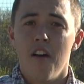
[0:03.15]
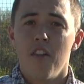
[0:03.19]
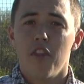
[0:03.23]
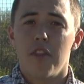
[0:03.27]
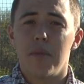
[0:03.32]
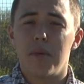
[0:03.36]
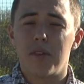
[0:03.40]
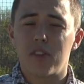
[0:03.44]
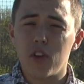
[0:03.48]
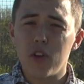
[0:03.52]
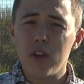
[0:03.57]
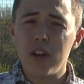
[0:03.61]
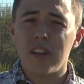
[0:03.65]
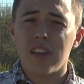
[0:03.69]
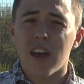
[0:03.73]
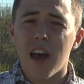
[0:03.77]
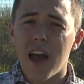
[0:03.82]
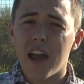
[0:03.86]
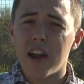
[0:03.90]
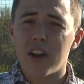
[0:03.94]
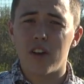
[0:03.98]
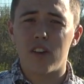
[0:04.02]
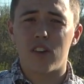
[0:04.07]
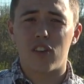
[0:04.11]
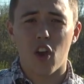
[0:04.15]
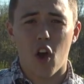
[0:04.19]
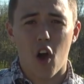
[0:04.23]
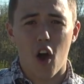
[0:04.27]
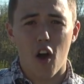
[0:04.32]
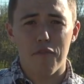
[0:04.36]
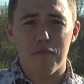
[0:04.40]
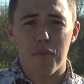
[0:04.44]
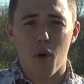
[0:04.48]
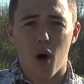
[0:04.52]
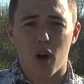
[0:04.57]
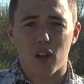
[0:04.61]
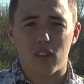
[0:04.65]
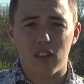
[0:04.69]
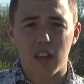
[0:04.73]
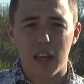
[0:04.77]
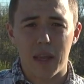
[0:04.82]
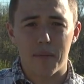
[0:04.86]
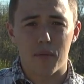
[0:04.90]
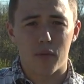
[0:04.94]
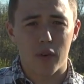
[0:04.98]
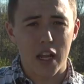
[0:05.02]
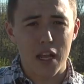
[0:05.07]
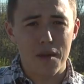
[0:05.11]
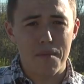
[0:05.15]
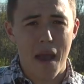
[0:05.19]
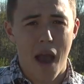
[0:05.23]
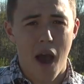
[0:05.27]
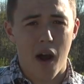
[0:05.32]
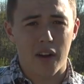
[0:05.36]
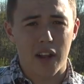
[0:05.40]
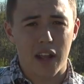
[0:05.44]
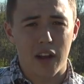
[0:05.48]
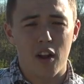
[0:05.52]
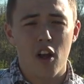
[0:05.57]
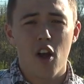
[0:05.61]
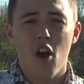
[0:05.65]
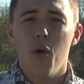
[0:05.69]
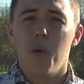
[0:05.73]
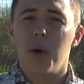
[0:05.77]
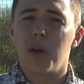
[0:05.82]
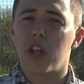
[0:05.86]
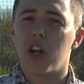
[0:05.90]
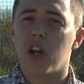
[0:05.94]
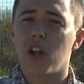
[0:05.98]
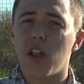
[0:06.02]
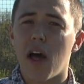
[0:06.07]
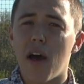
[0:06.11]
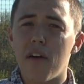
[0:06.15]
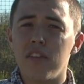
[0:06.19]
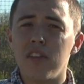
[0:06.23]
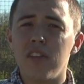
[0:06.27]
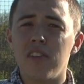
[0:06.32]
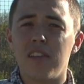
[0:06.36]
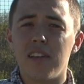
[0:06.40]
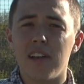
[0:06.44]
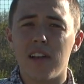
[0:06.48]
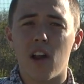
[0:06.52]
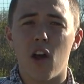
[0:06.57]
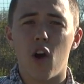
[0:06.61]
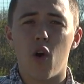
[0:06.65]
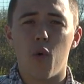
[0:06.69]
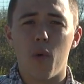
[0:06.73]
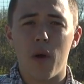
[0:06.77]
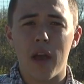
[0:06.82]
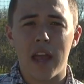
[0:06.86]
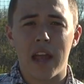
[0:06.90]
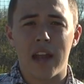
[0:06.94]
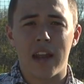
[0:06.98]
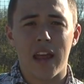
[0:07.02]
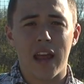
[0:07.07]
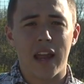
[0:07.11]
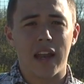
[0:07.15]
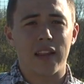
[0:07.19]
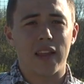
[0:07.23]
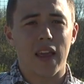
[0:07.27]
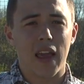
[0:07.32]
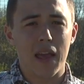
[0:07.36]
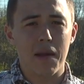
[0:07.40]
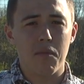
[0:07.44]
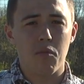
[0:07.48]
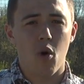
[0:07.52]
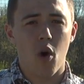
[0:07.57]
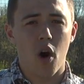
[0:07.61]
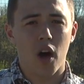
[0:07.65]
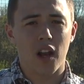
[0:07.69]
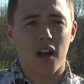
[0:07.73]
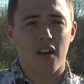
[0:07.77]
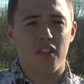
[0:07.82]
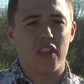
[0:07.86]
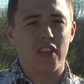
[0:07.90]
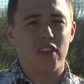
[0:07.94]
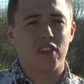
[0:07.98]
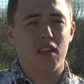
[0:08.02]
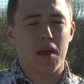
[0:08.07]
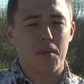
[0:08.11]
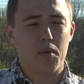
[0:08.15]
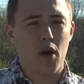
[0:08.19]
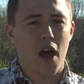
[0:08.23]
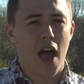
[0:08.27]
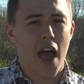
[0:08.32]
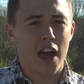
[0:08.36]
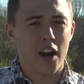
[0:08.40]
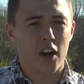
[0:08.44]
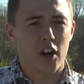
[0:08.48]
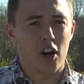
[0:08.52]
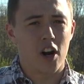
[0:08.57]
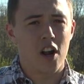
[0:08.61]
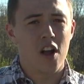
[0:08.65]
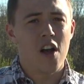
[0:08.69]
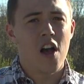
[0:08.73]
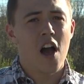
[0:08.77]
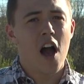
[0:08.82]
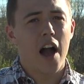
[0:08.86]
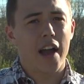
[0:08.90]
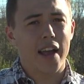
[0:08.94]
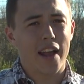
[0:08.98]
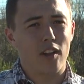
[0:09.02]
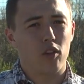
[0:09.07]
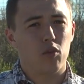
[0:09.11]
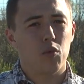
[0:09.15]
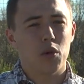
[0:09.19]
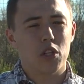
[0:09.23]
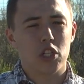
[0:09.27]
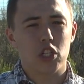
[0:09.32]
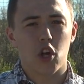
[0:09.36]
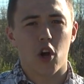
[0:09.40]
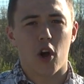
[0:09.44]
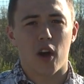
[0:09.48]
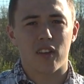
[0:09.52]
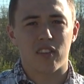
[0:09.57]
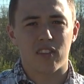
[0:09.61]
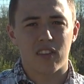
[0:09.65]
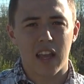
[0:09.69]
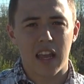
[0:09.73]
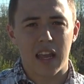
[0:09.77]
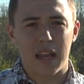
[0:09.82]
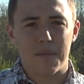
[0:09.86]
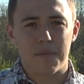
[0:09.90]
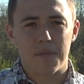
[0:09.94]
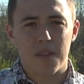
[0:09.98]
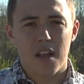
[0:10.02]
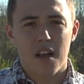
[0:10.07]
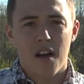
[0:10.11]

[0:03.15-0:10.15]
the Missouri Tigers softball team rebounded with an 11 0 win in game one of this doubleheader against Wichita State.